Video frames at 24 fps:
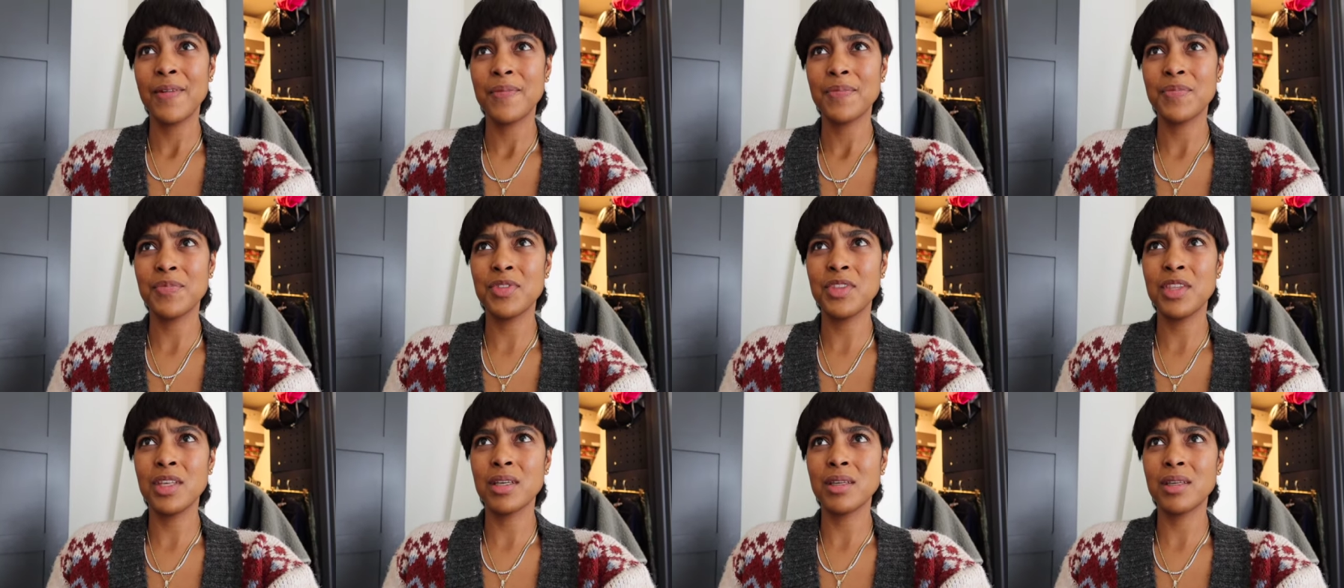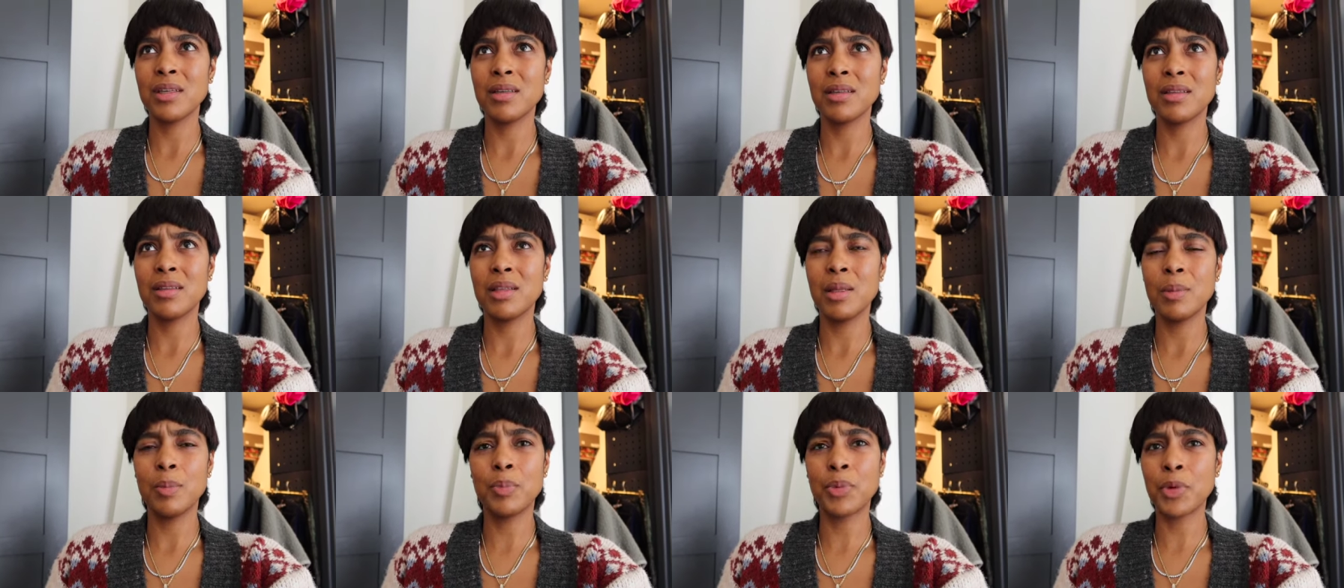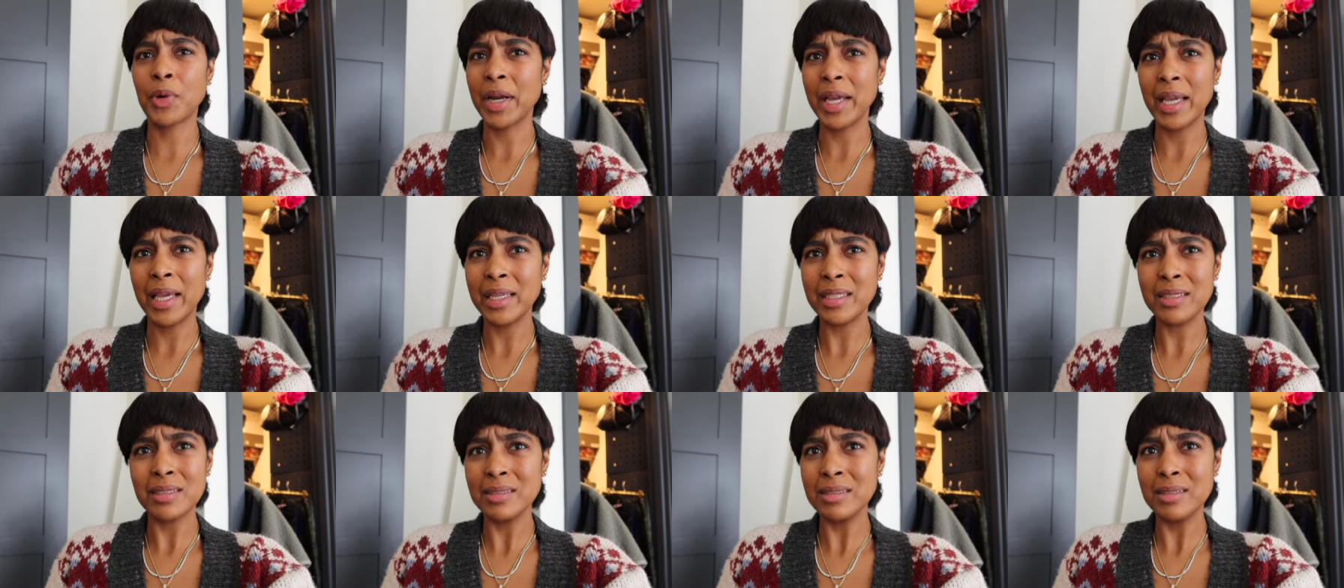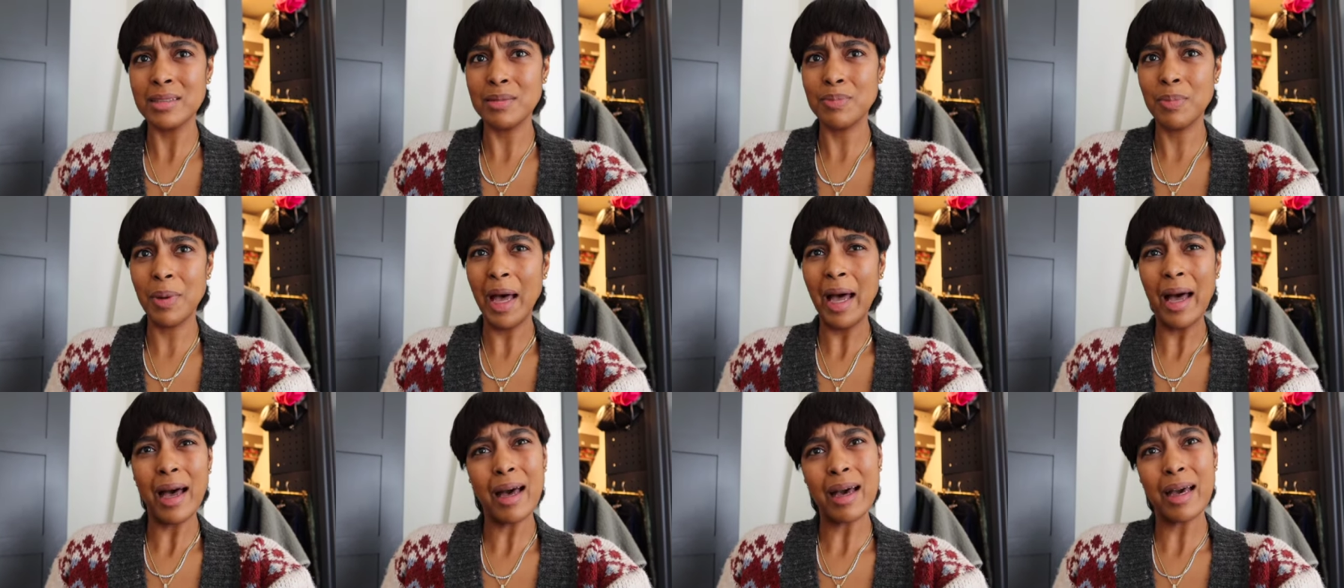the the brains
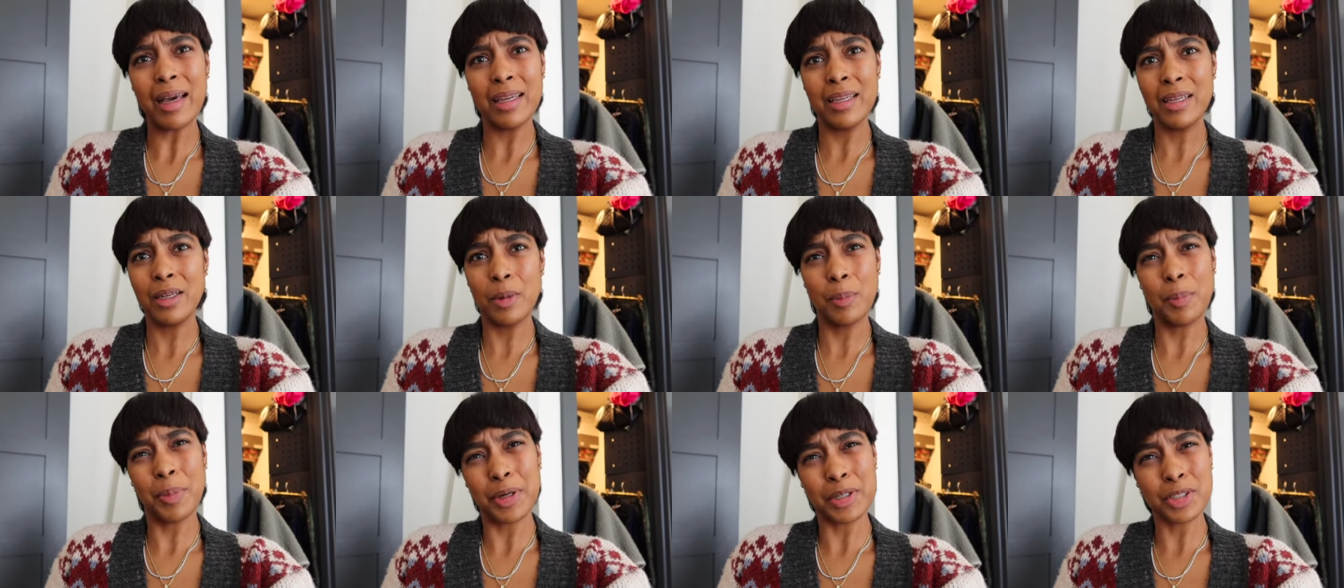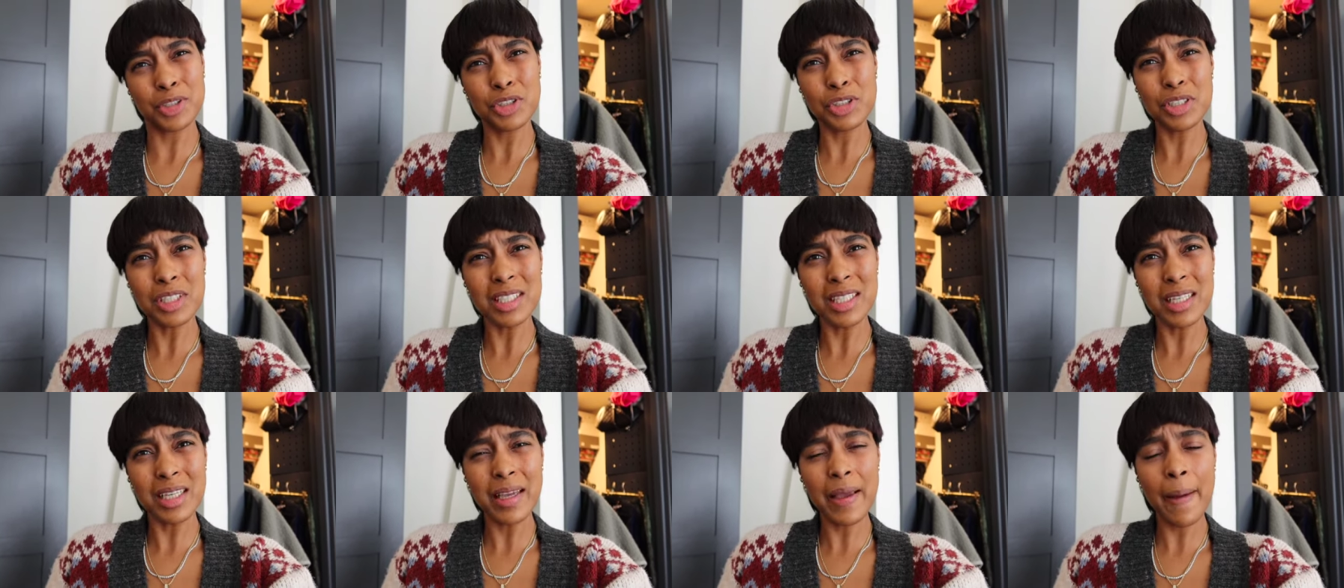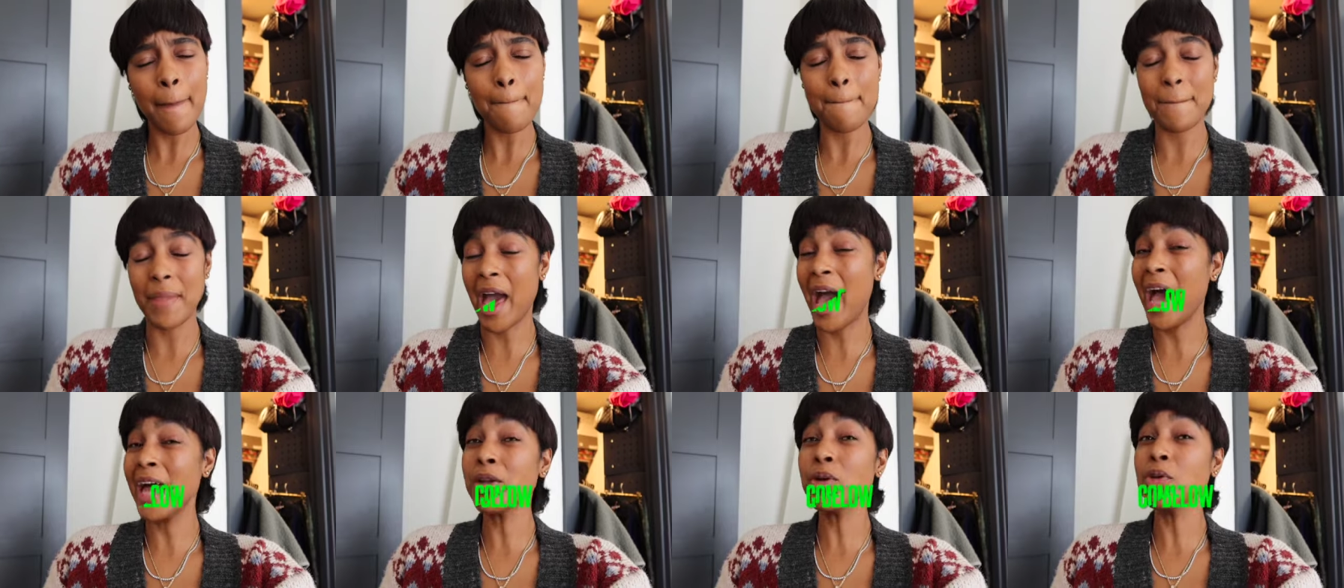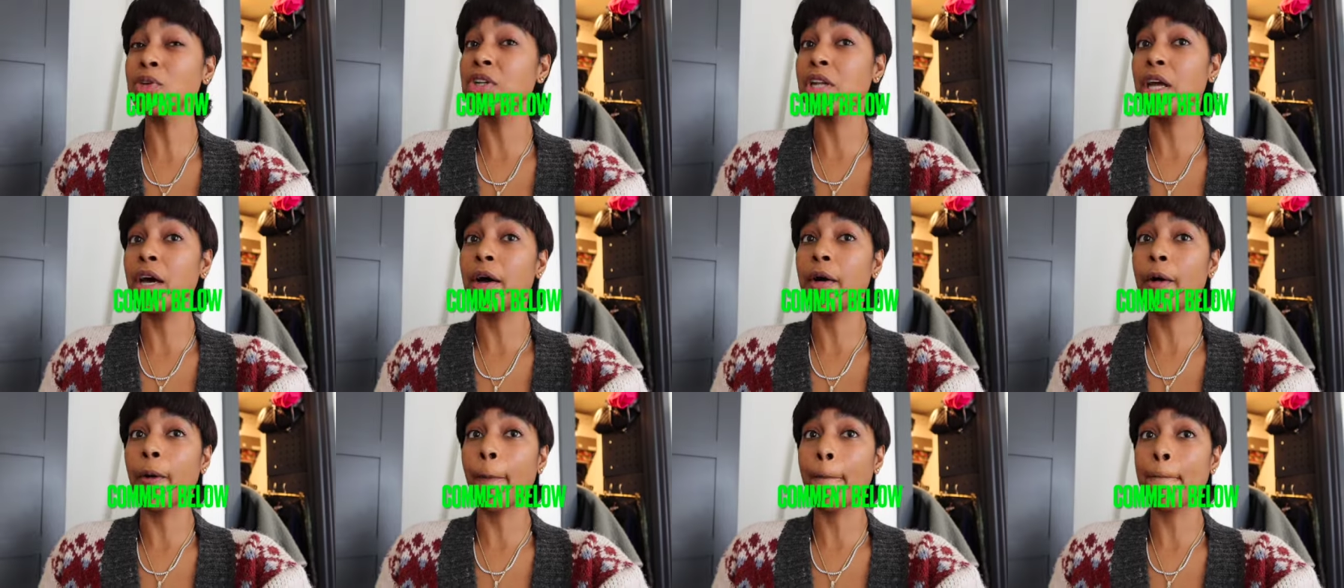behind purchasing? I don't
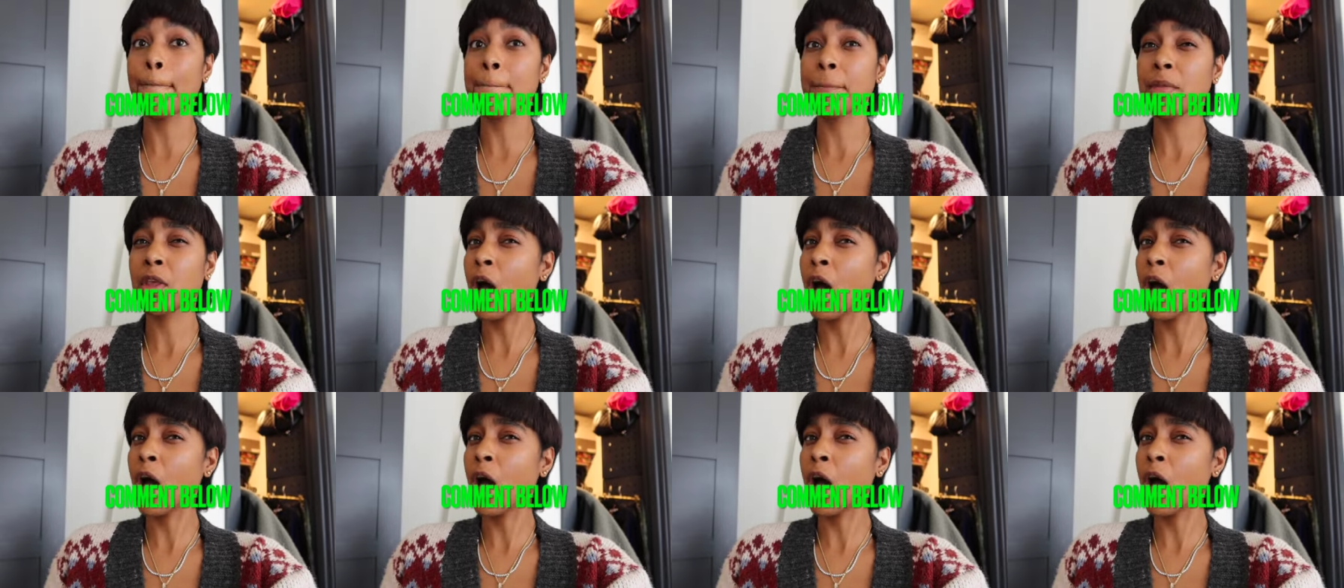know.